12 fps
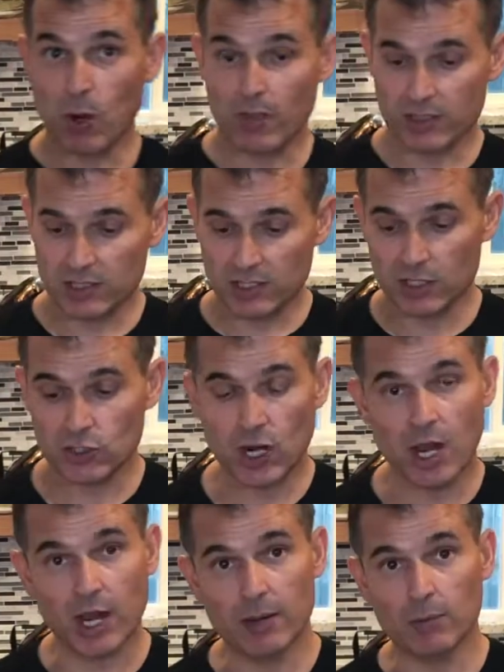part of this dish,
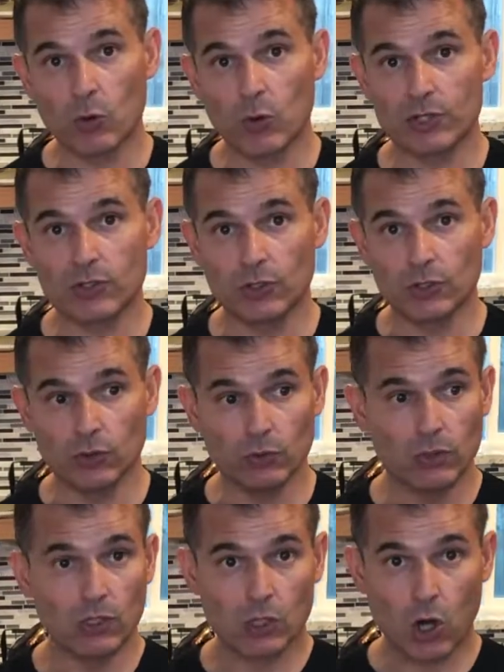I am going to
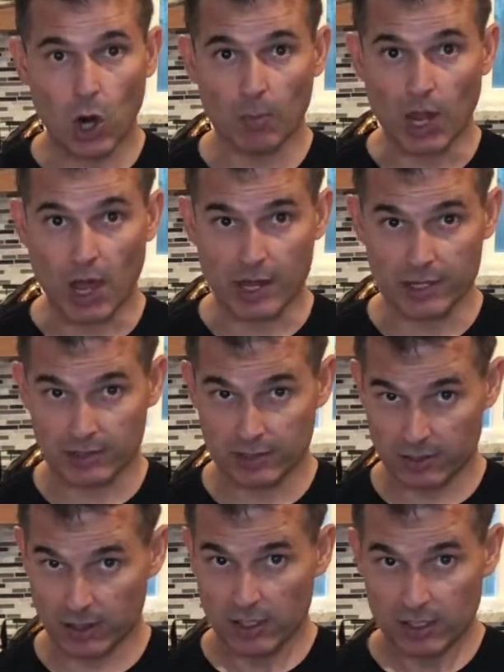
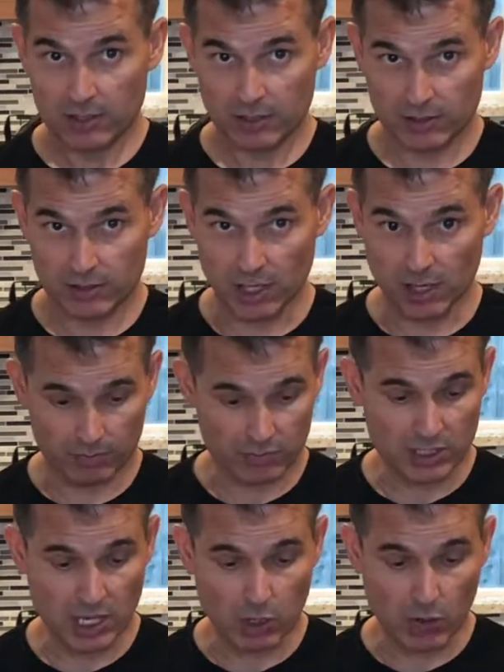caramelize some
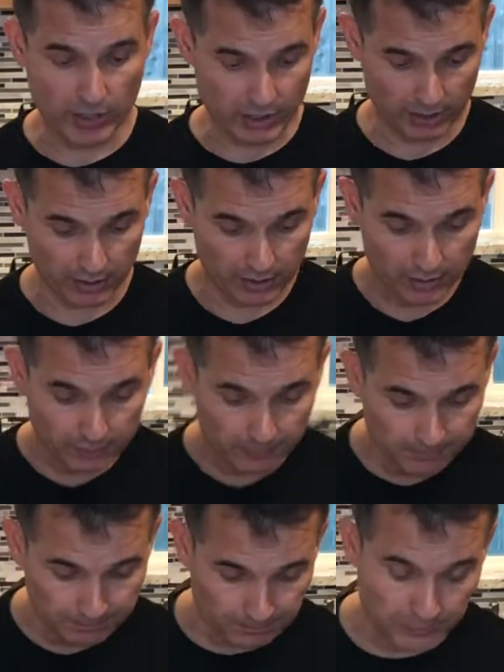yellow onion.
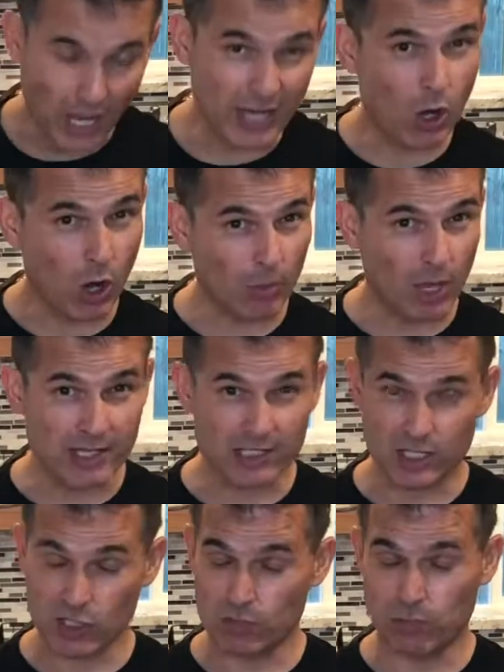I caramelize
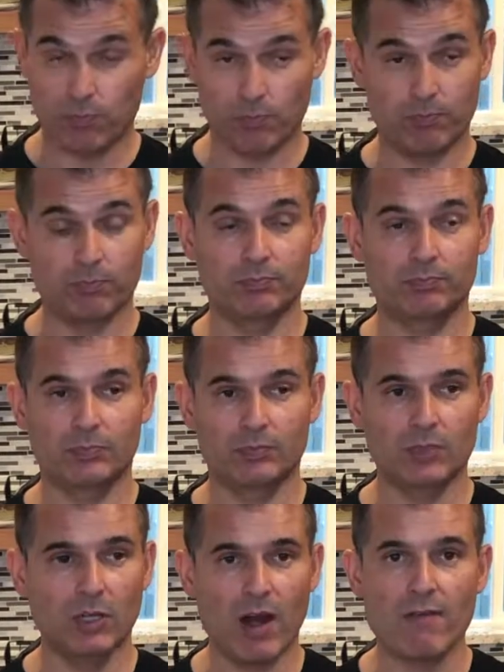it just,
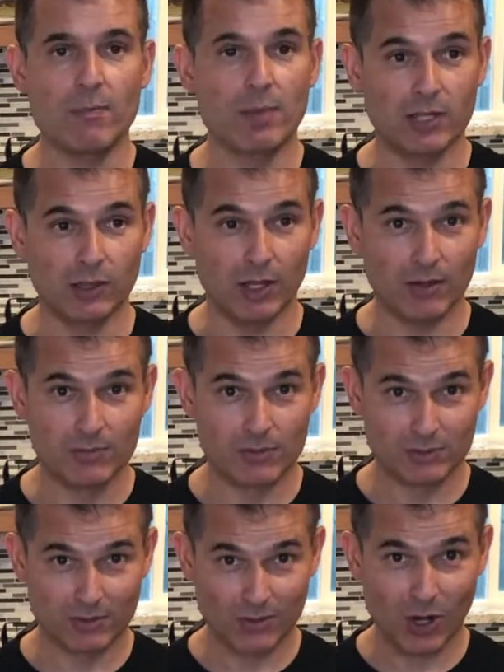everybody
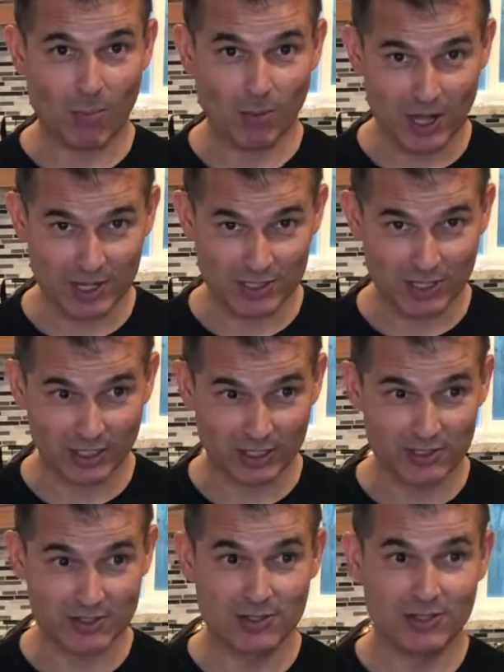loves caramelized
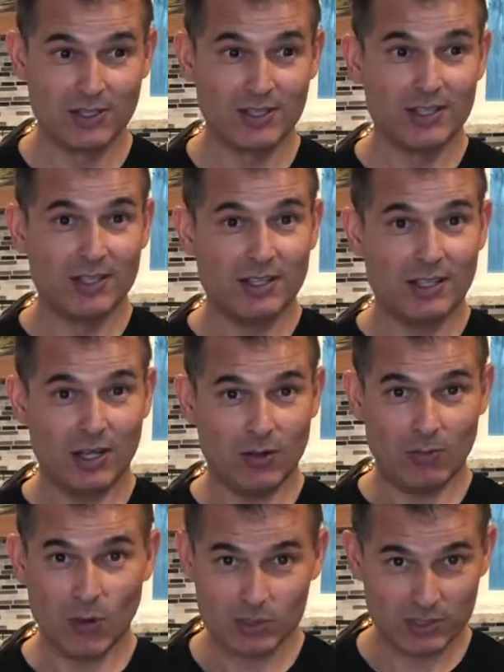onions,
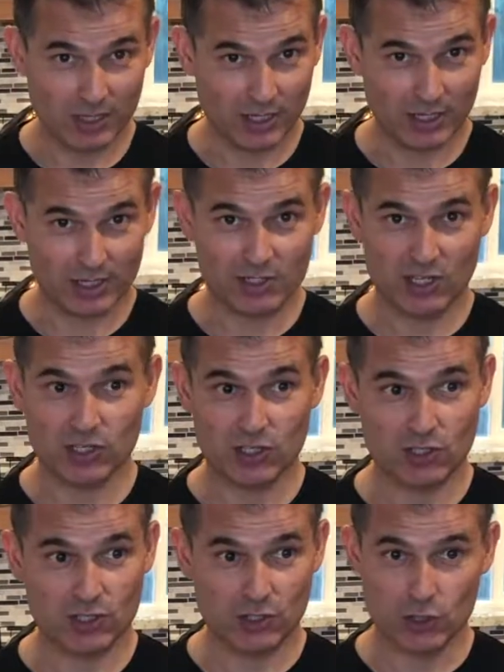roasted onions.
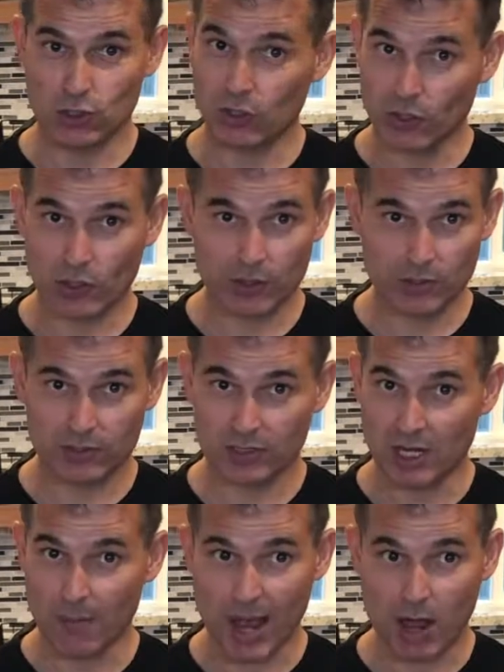The sugars
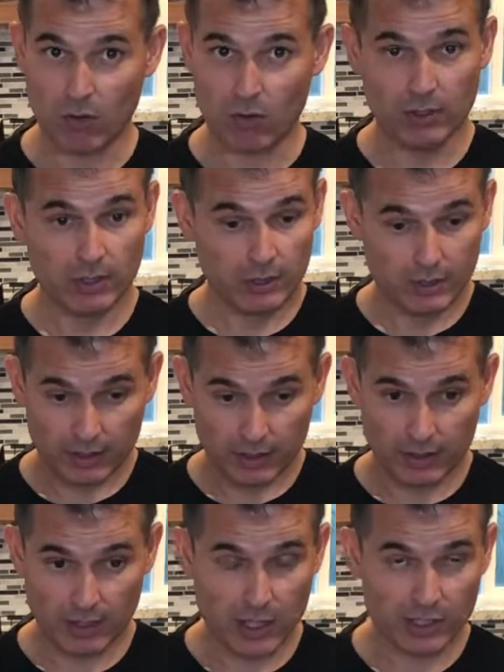come out
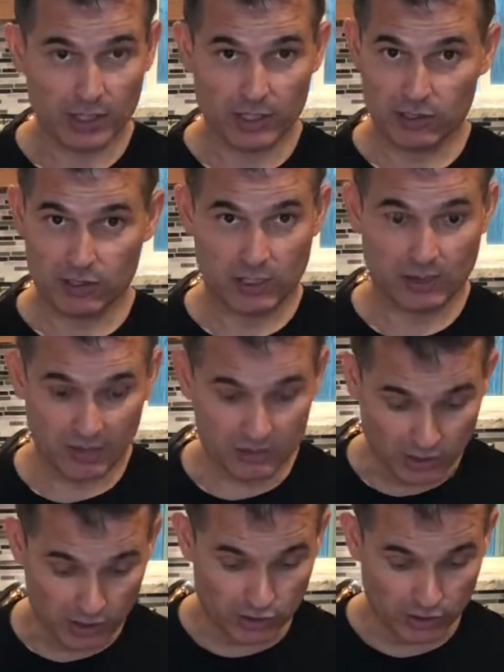in the onion and just give it
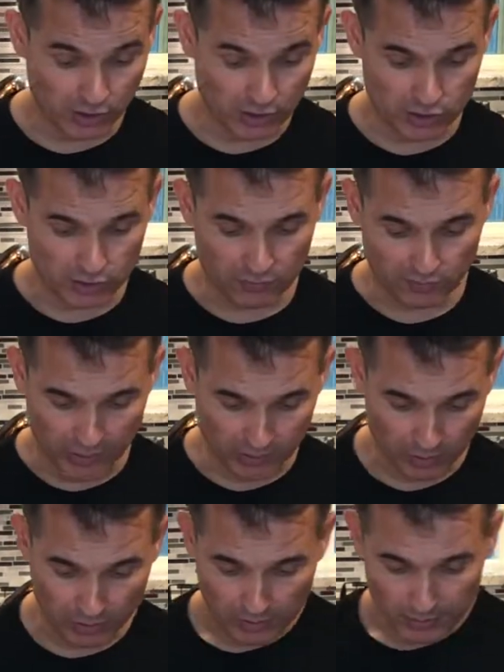such a delicious
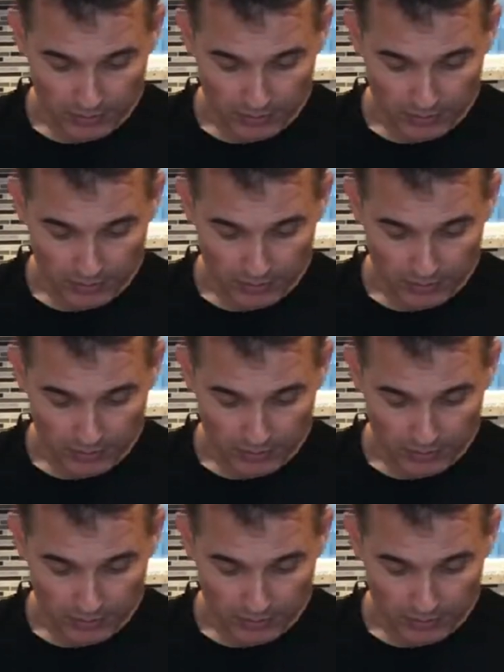flavor.